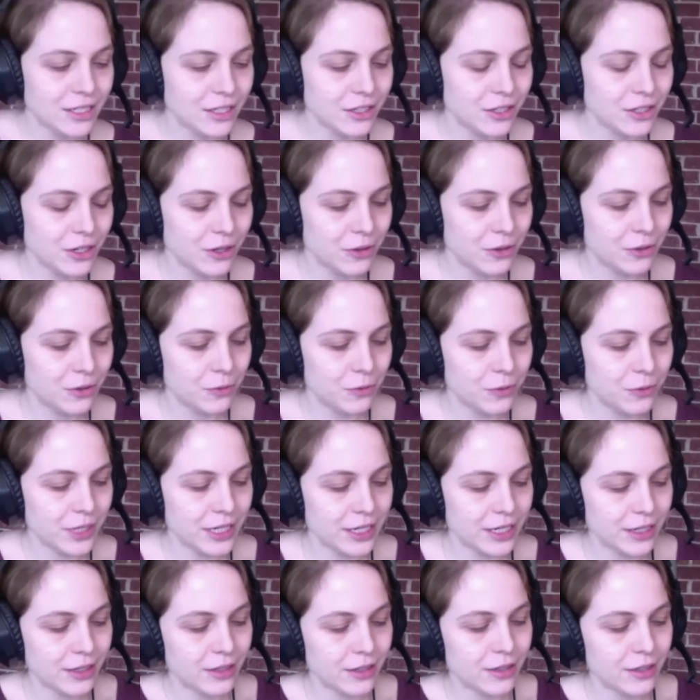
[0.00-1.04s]
we
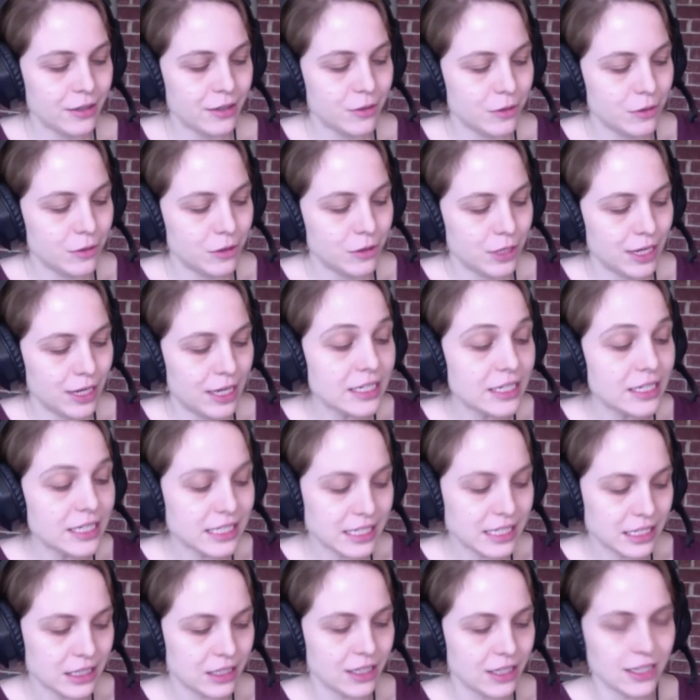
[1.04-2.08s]

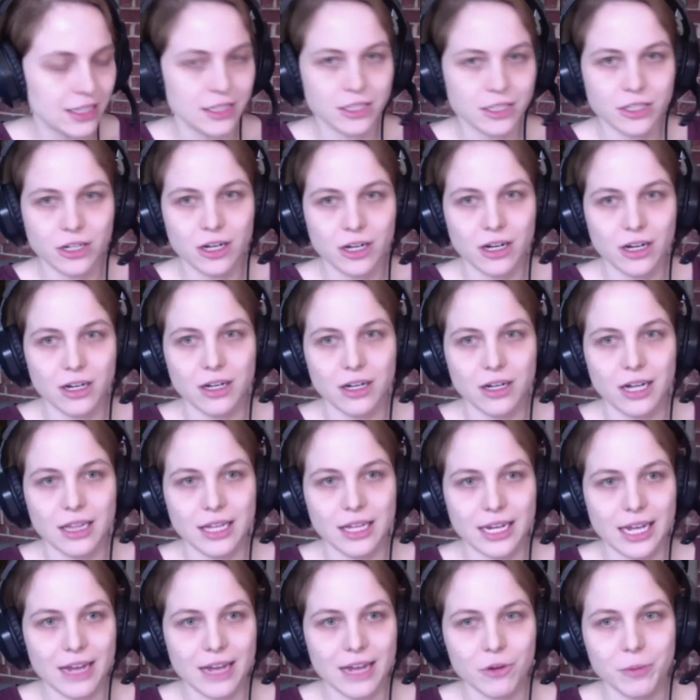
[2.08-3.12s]
instantly saw, like
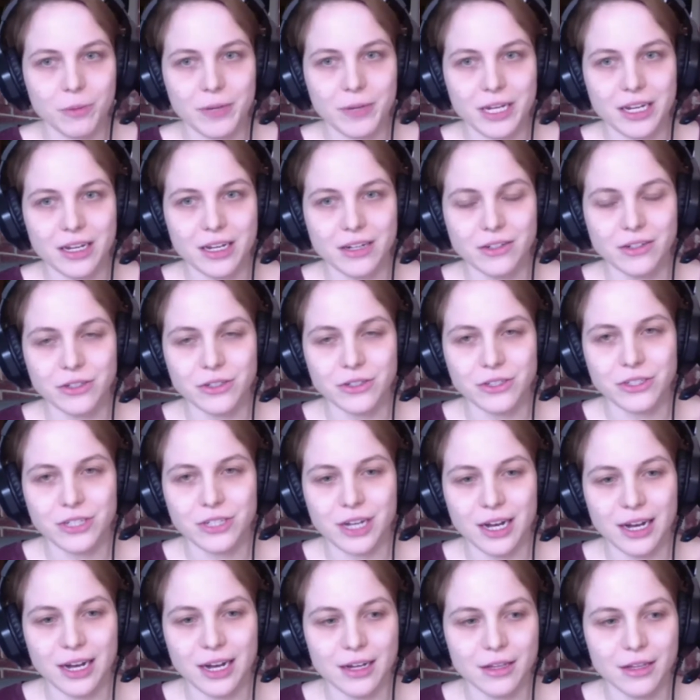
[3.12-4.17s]
everybody else,
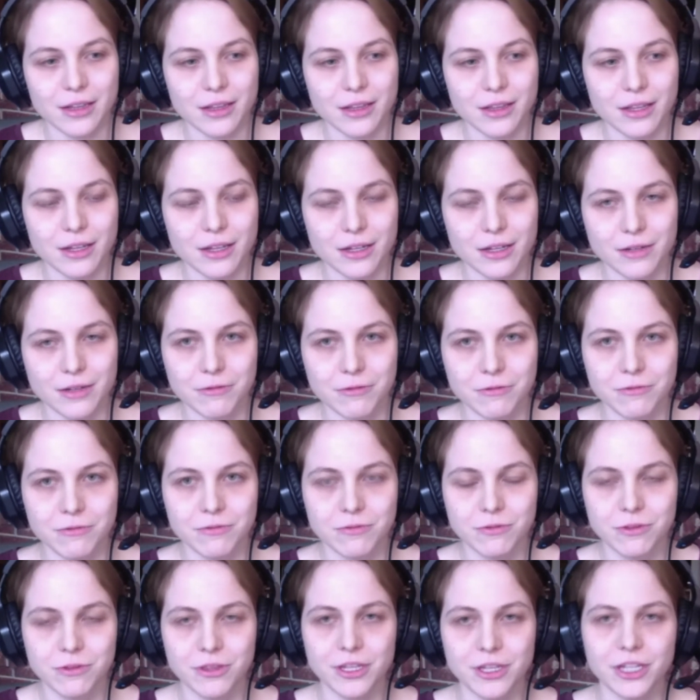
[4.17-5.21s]
the
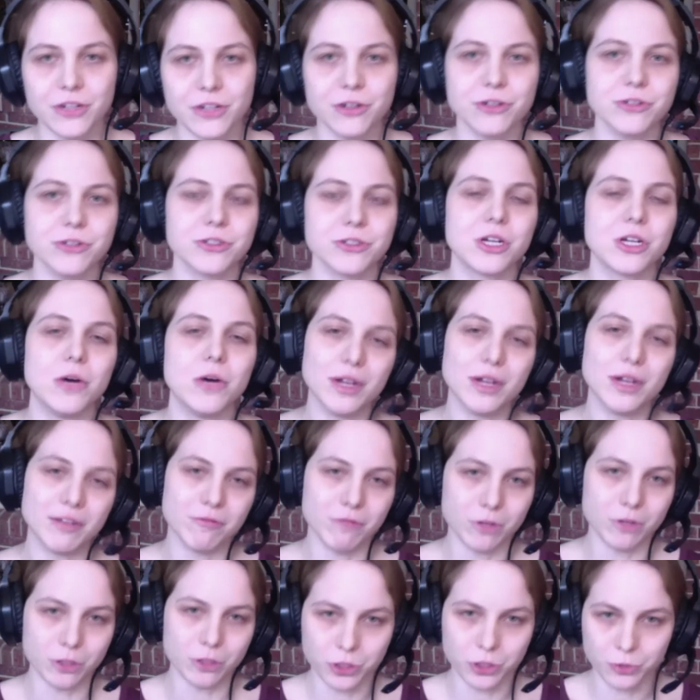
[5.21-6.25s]
theaters going
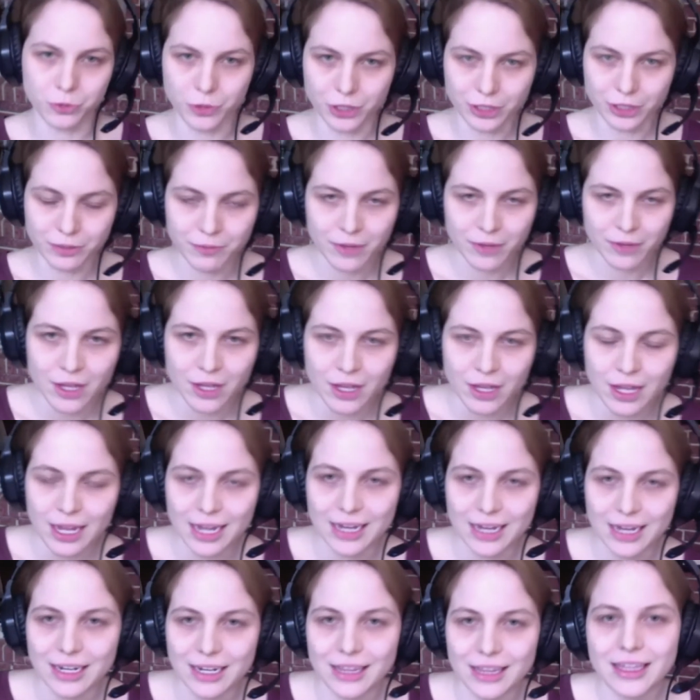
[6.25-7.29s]
virtual, and
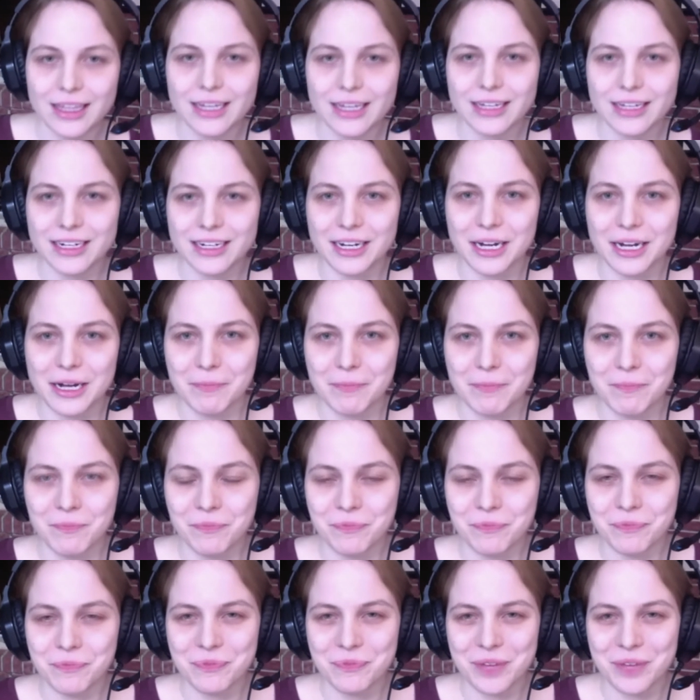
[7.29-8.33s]
I think
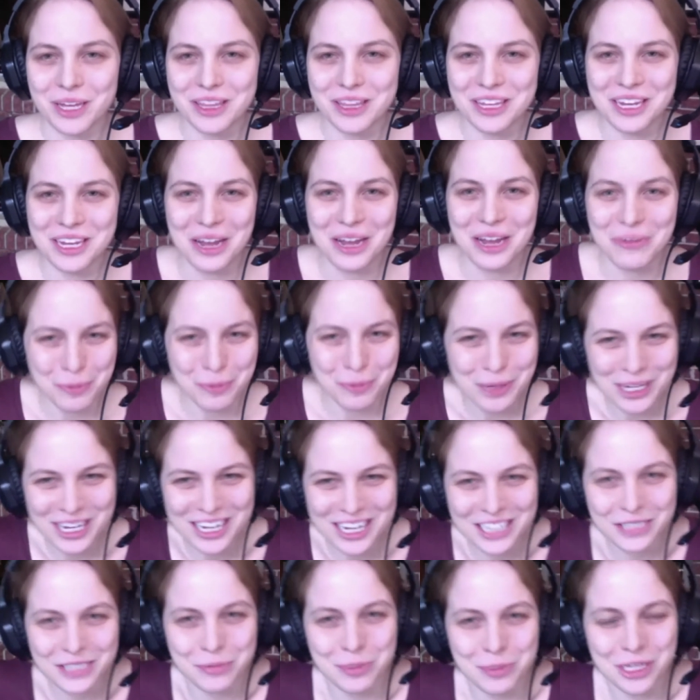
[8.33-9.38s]
everybody
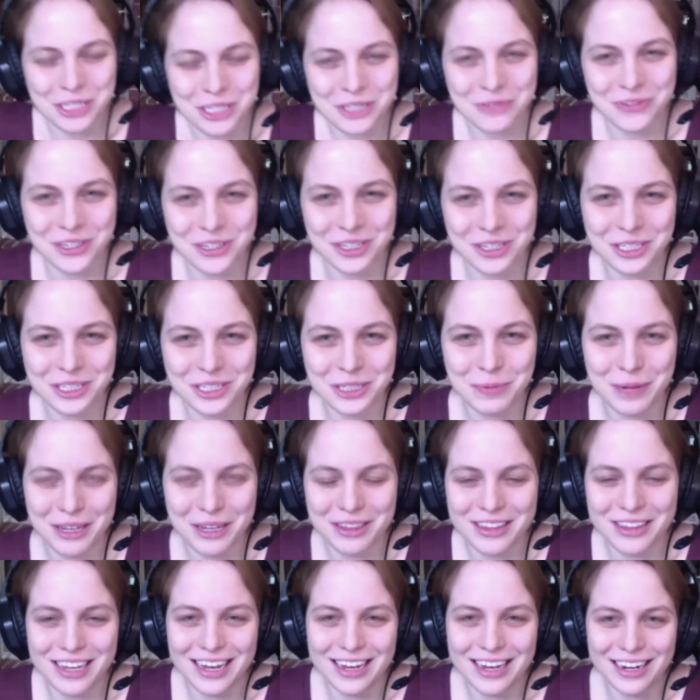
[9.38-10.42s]
has mixed feelings about
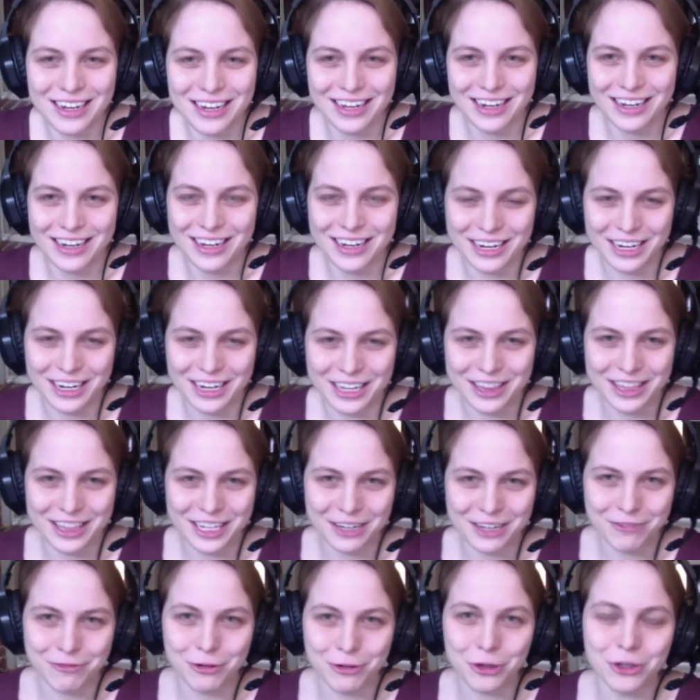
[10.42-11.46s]
that, and I think
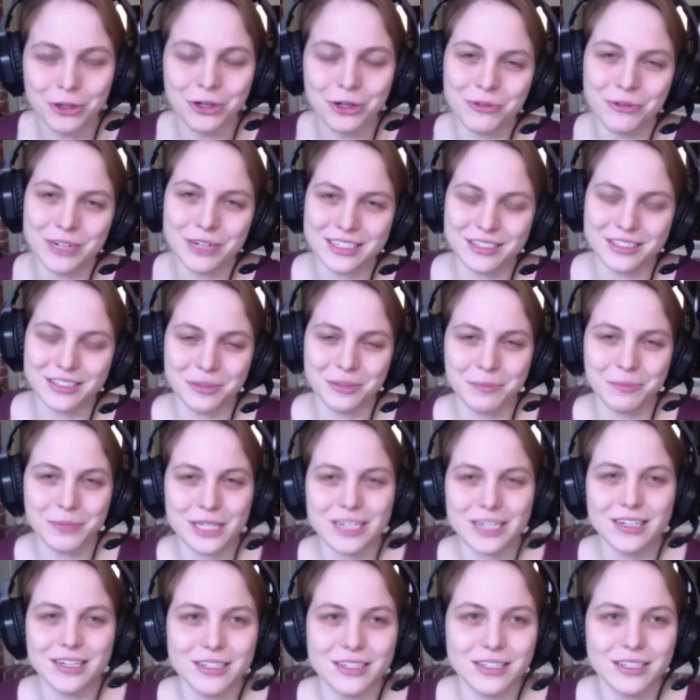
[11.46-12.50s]
for good reason,
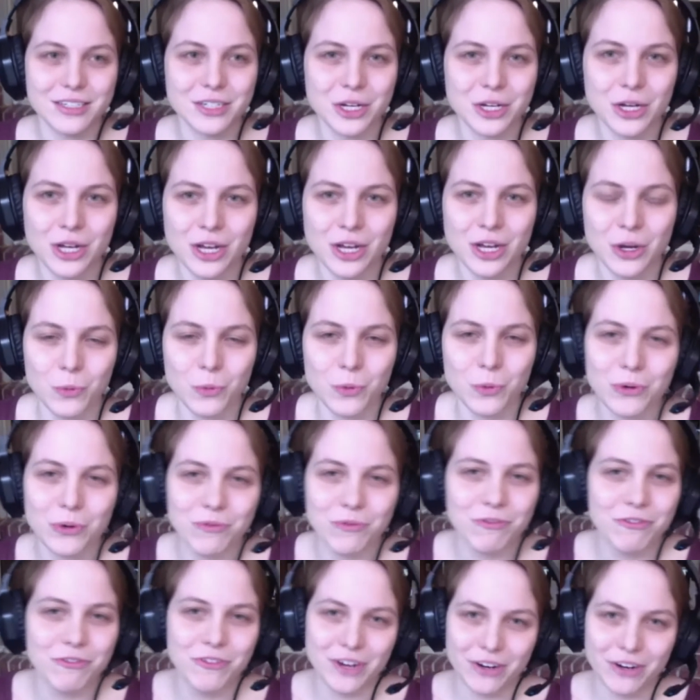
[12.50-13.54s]
because we're
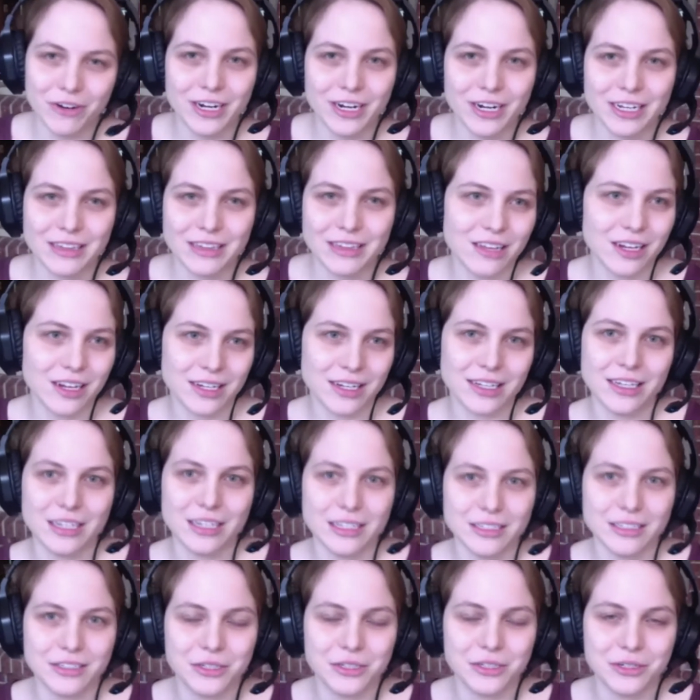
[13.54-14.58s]
very lucky
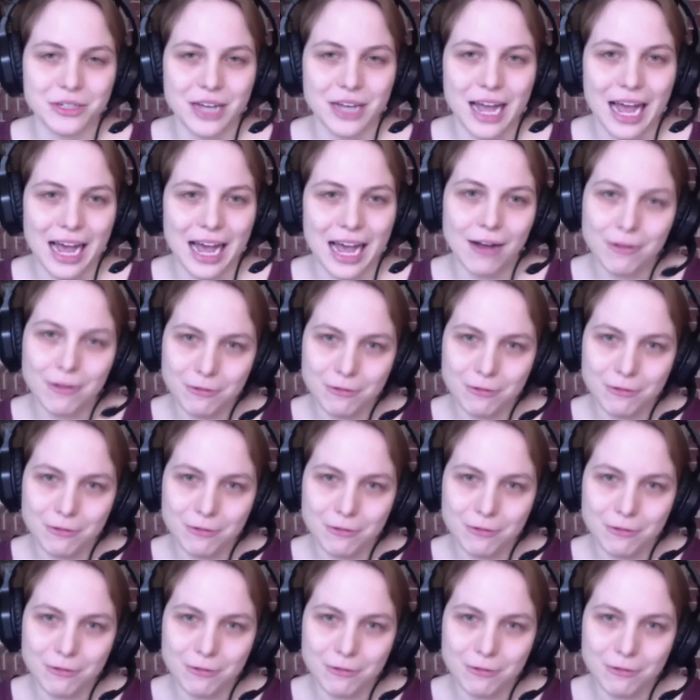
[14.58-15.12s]
to have